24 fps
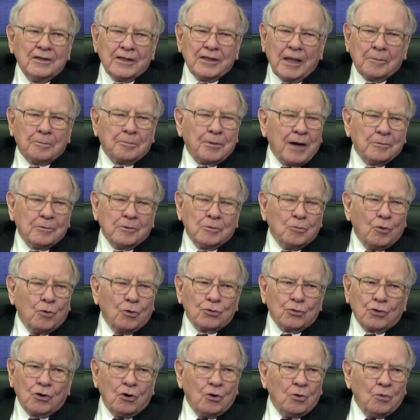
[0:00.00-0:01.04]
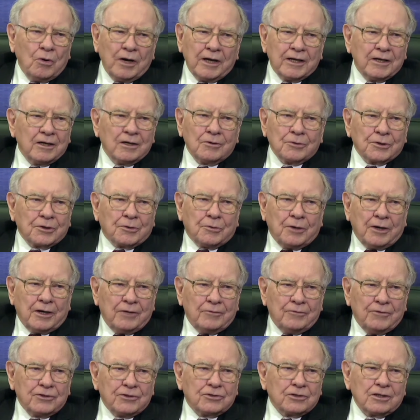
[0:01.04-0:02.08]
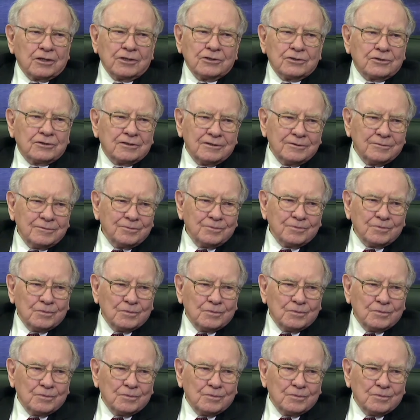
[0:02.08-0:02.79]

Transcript: That problem won't go away. It'll require vigilance